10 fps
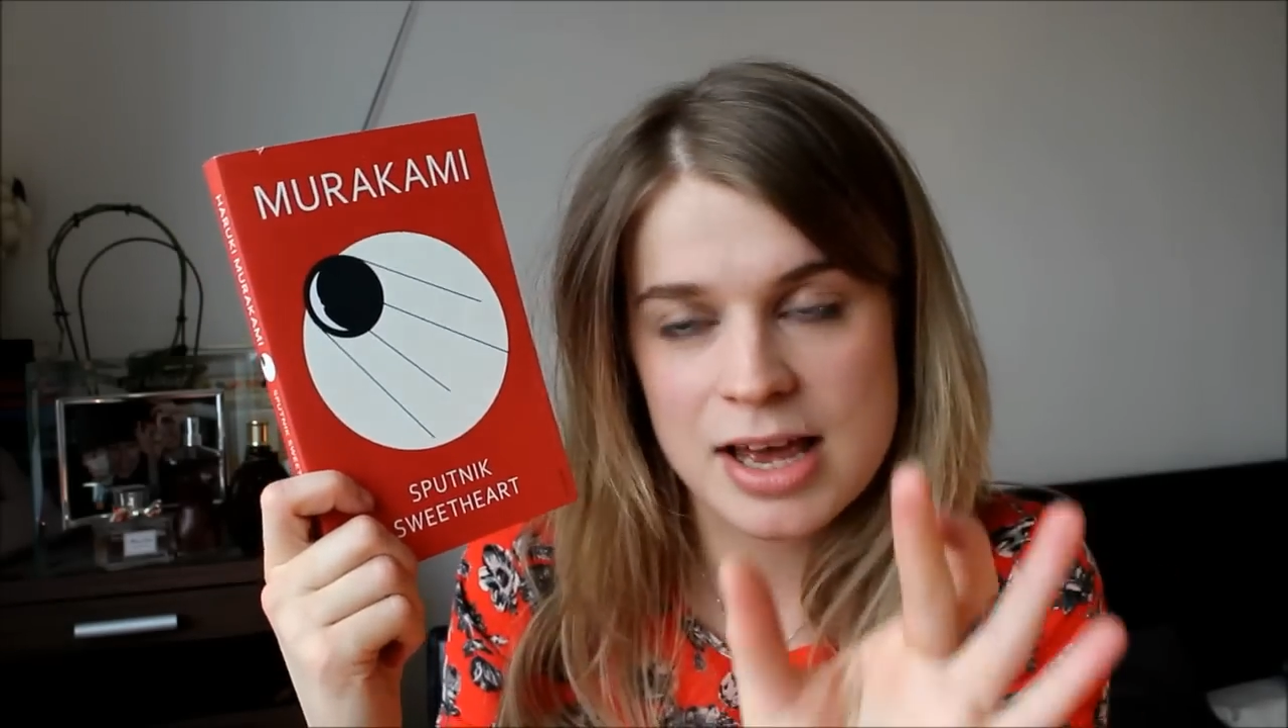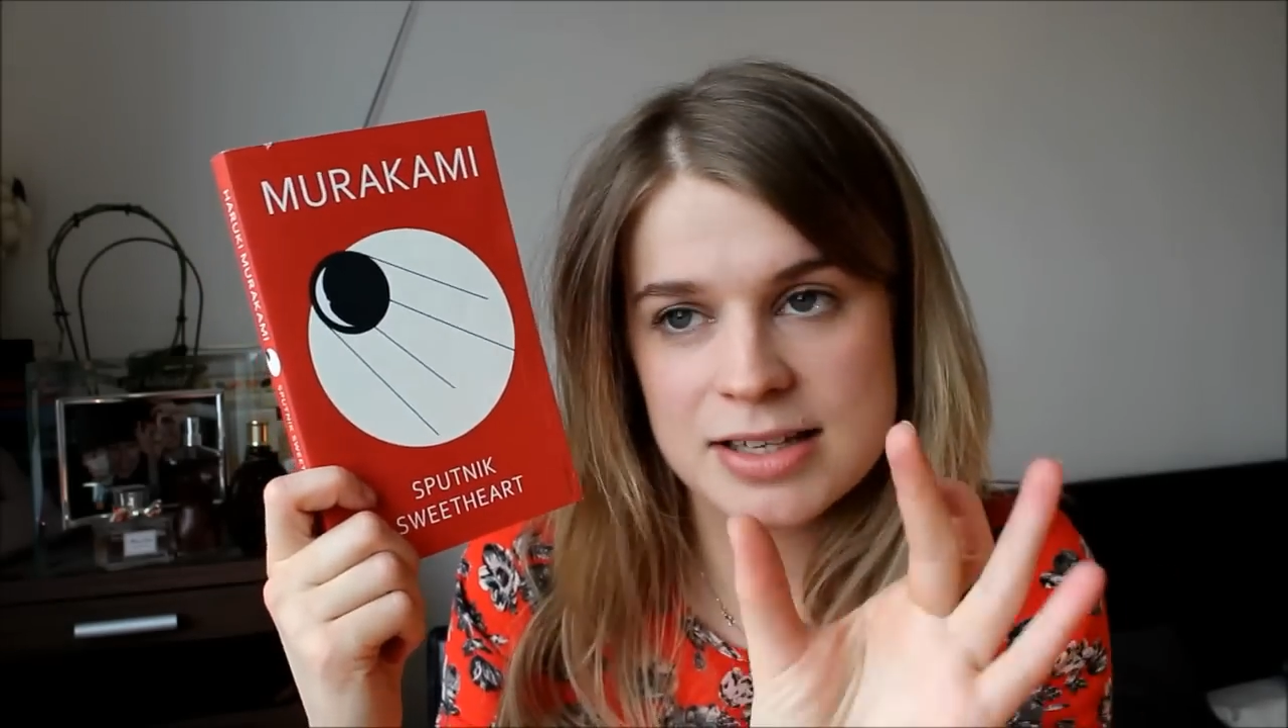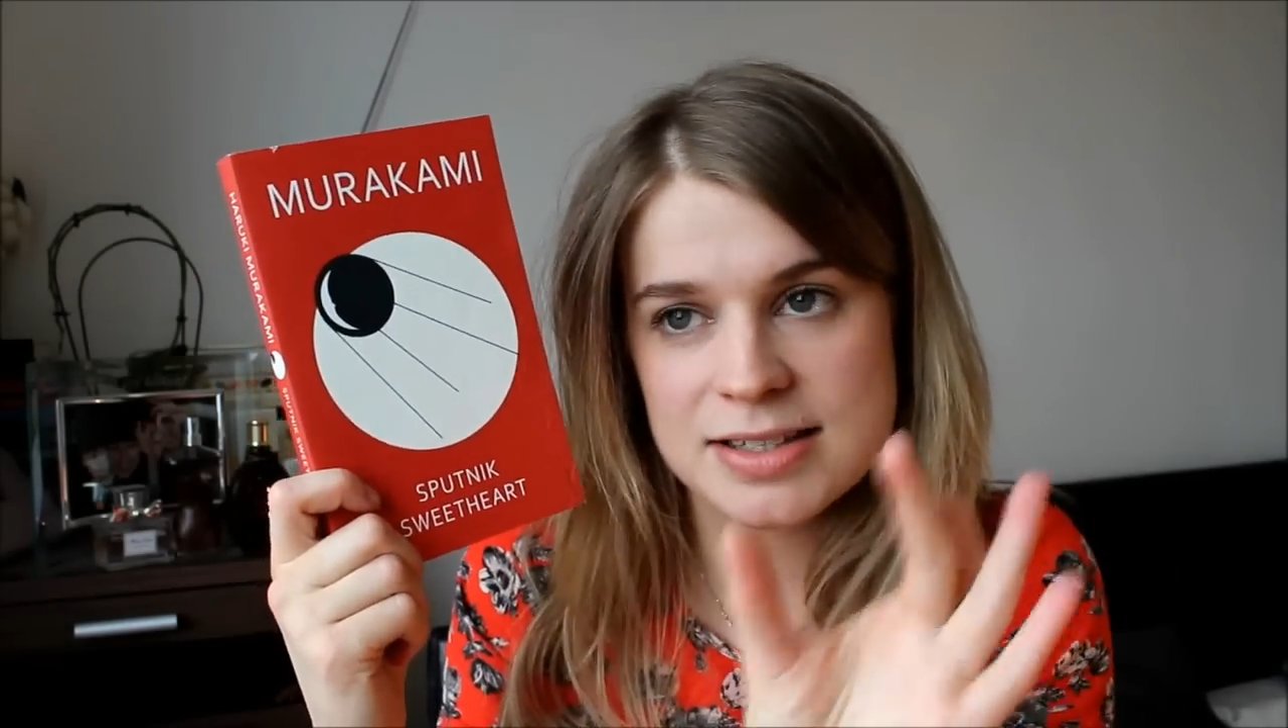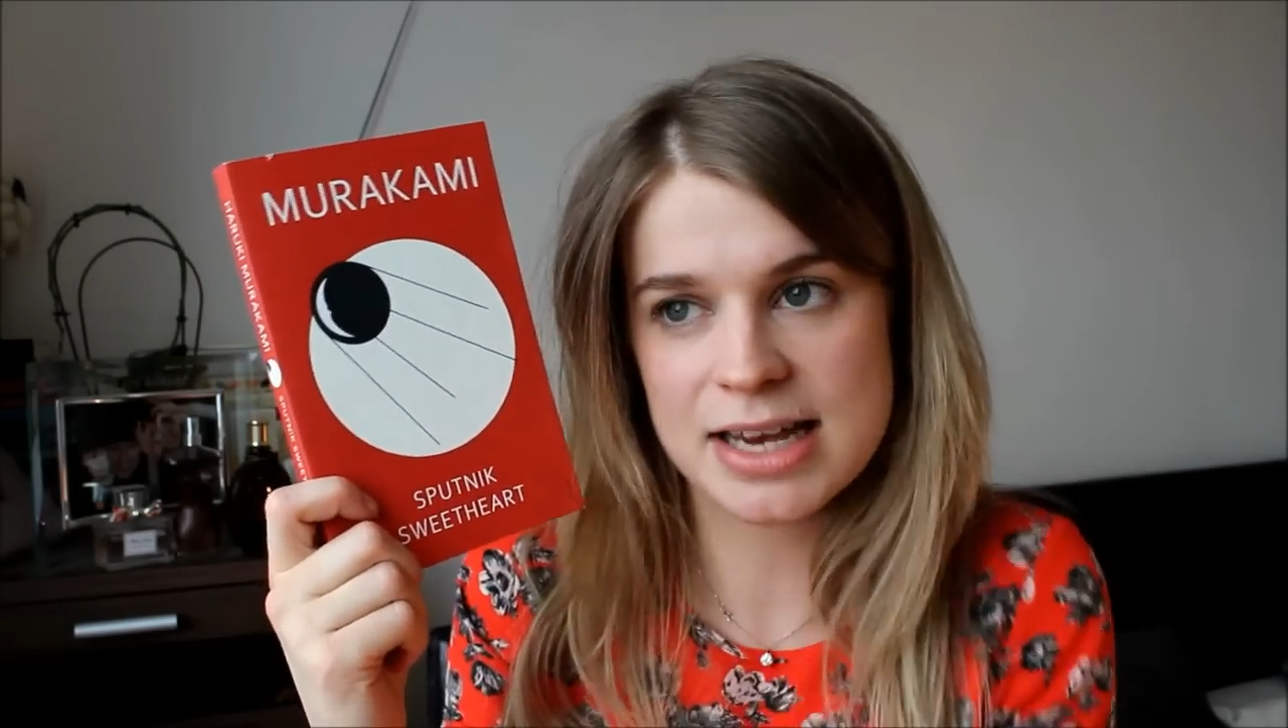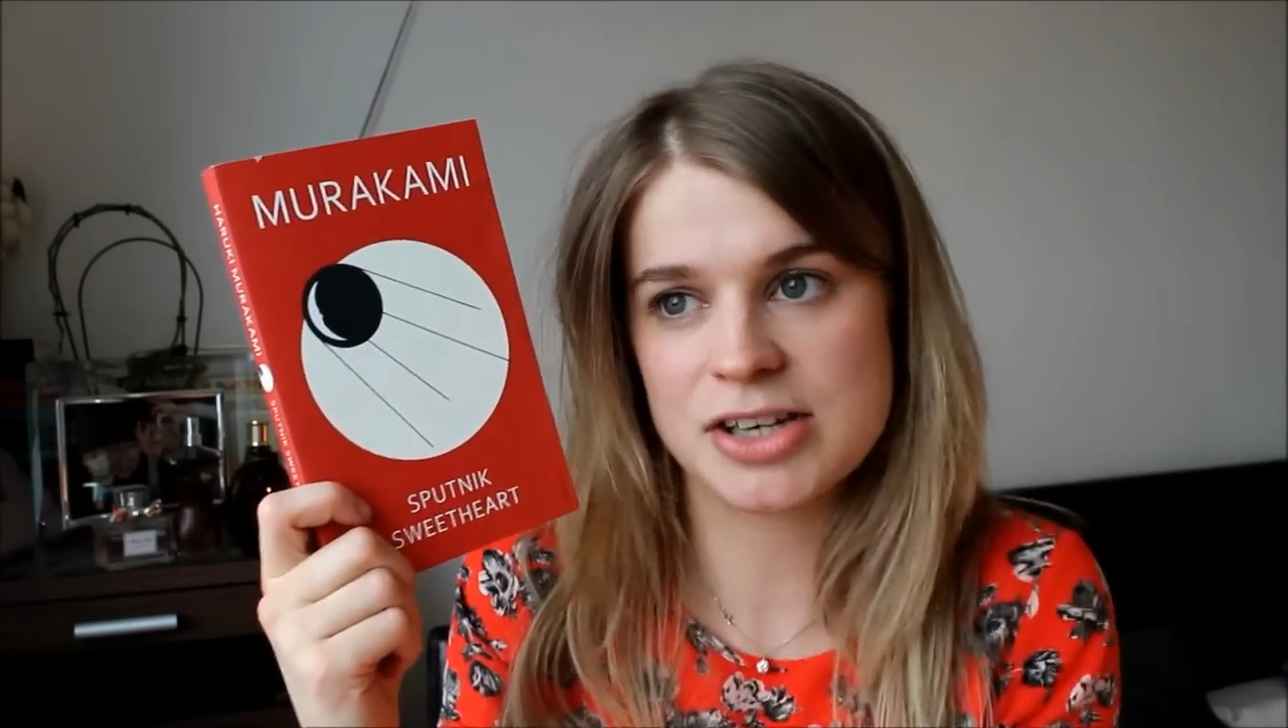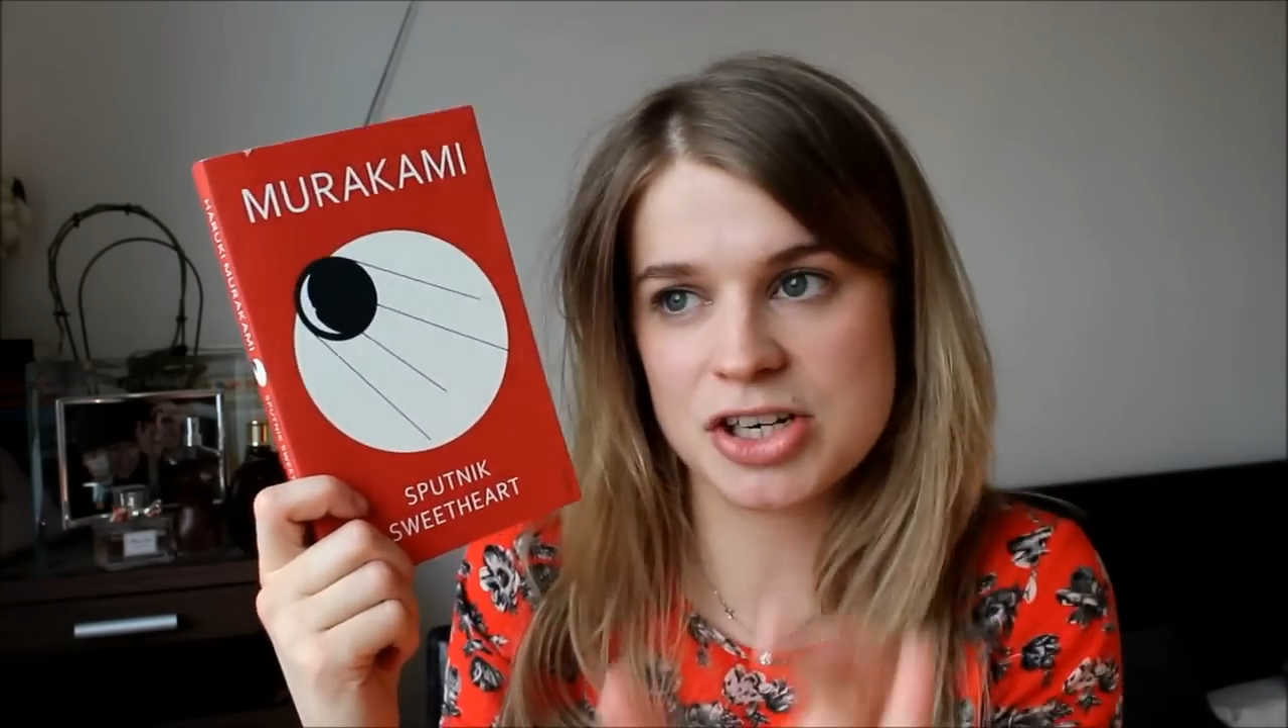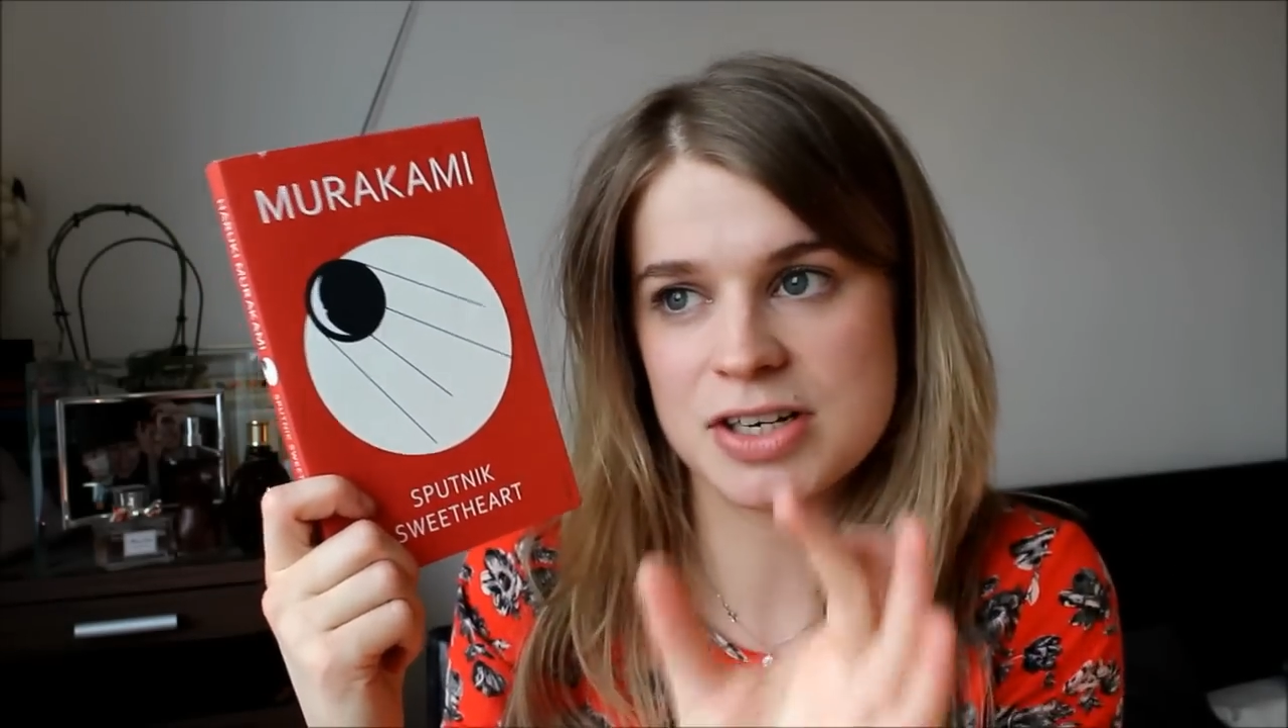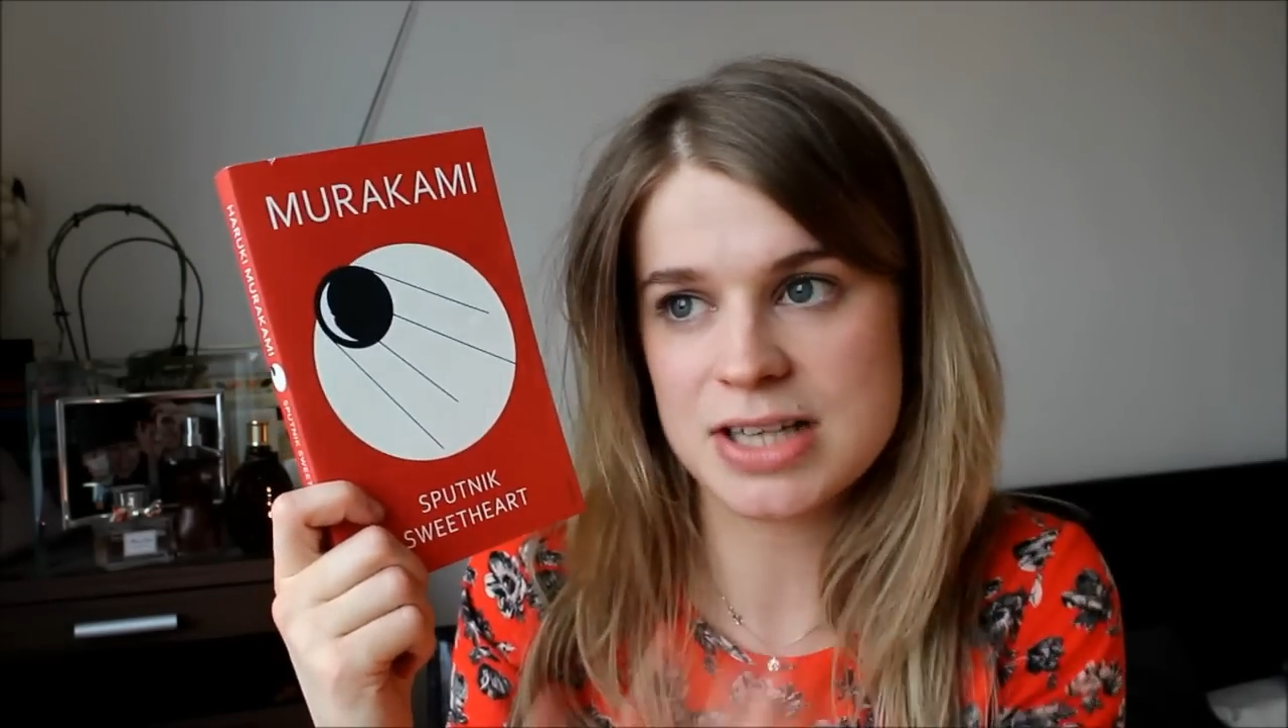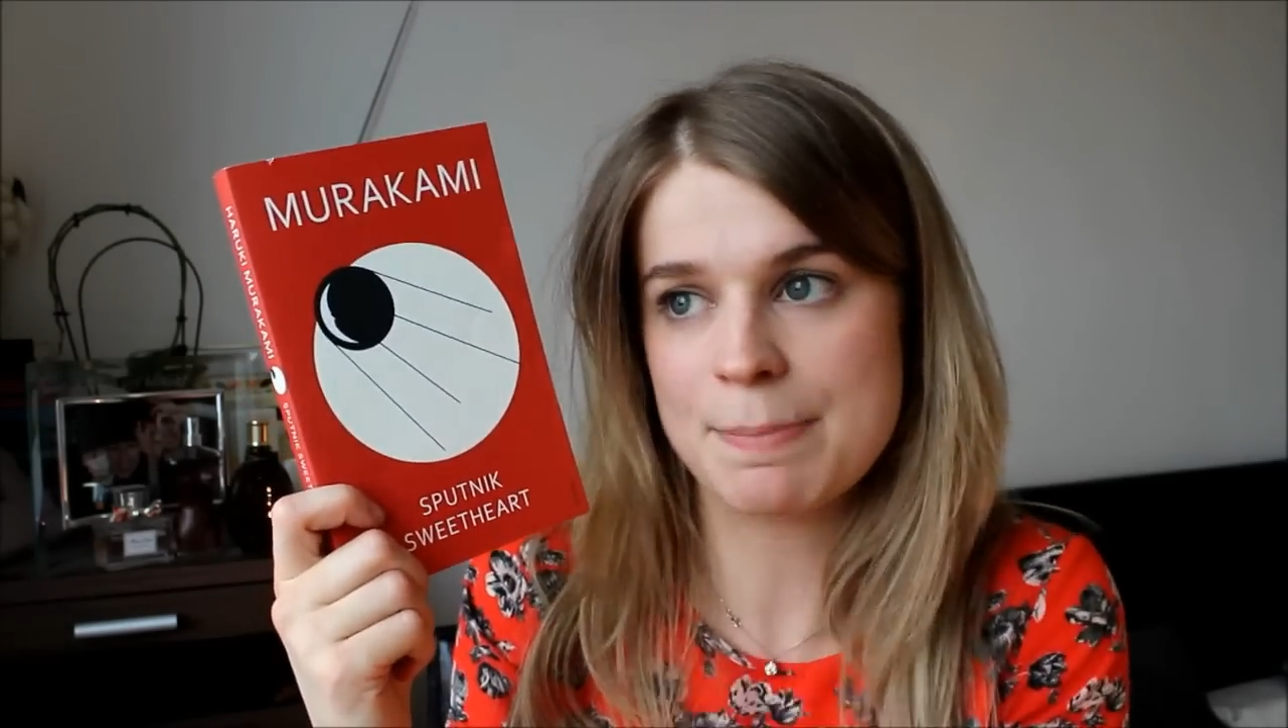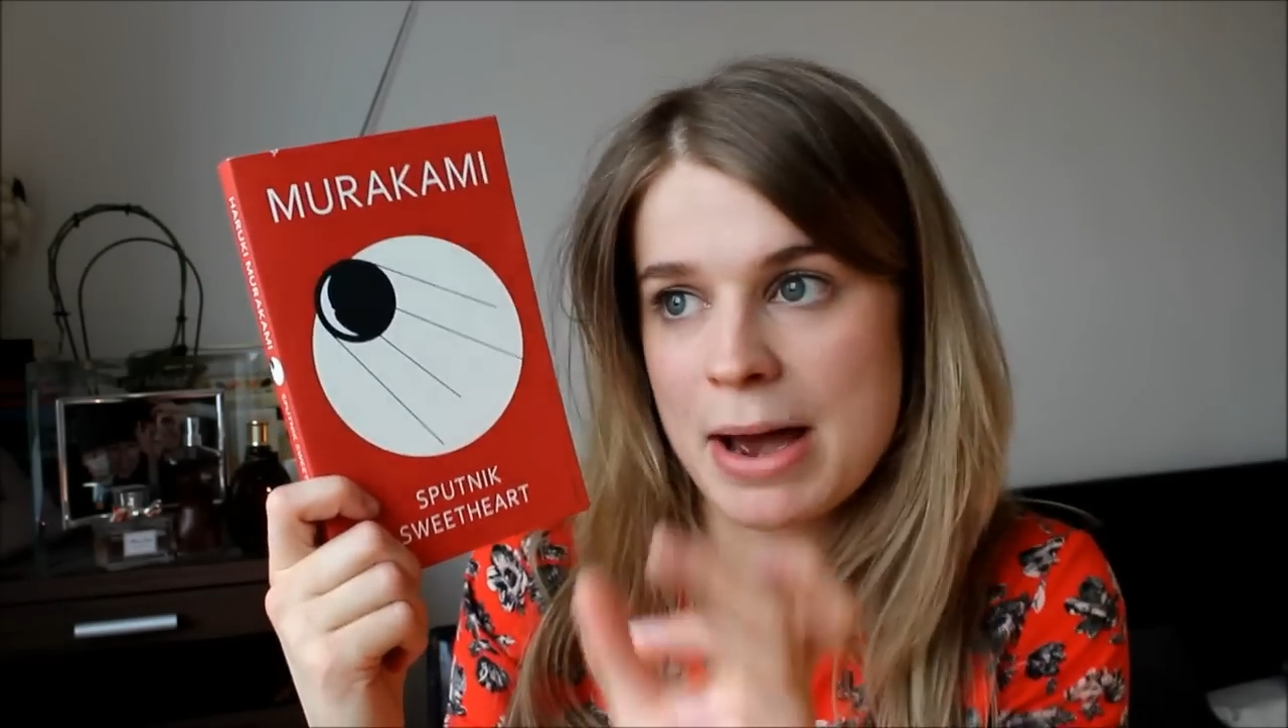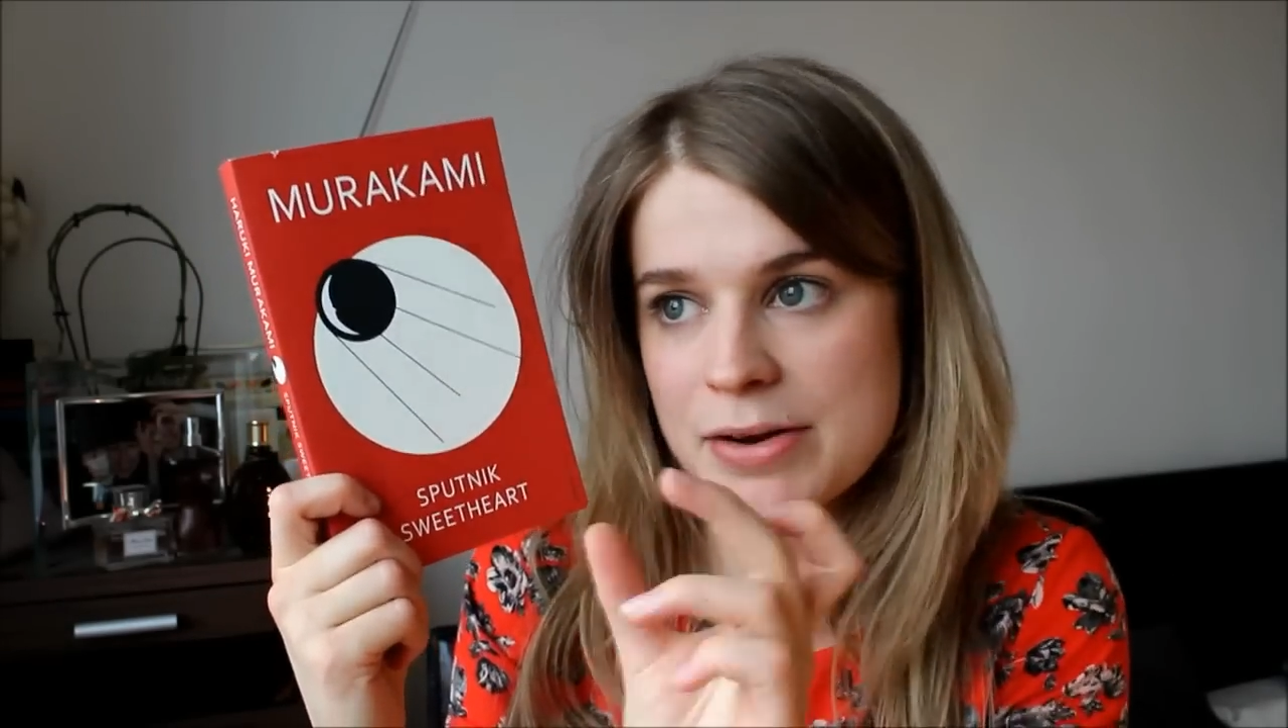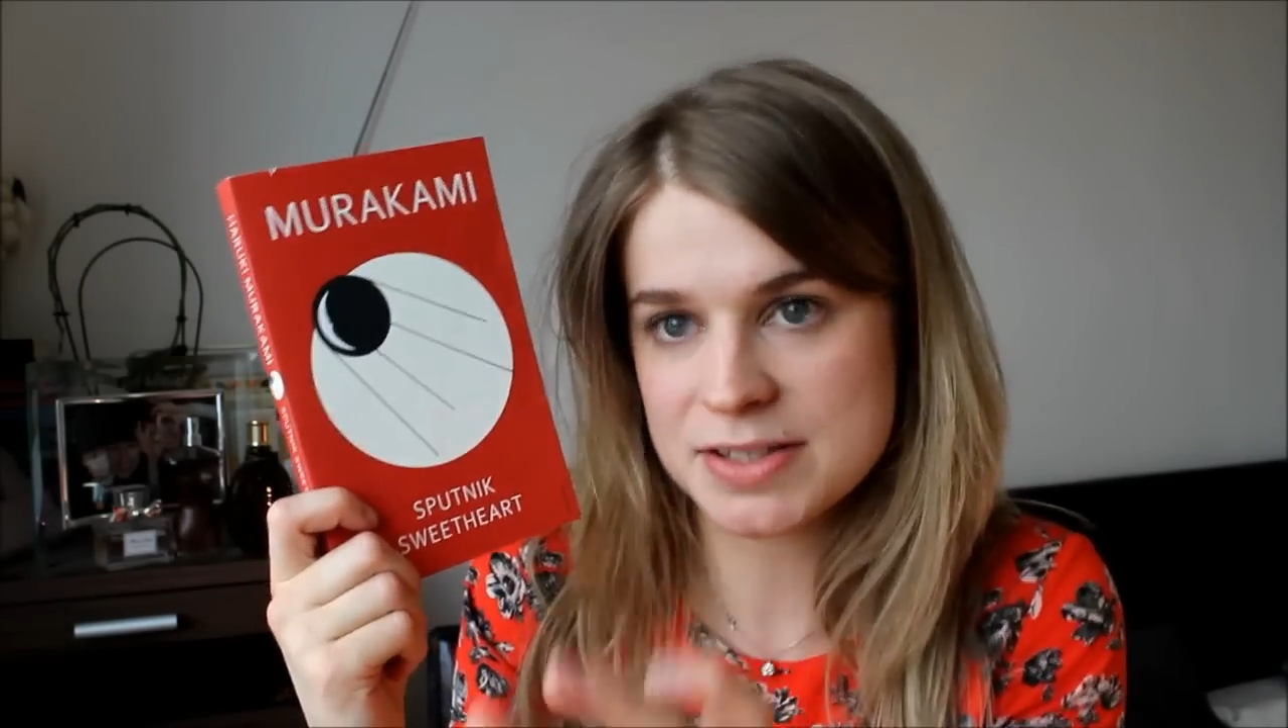sections about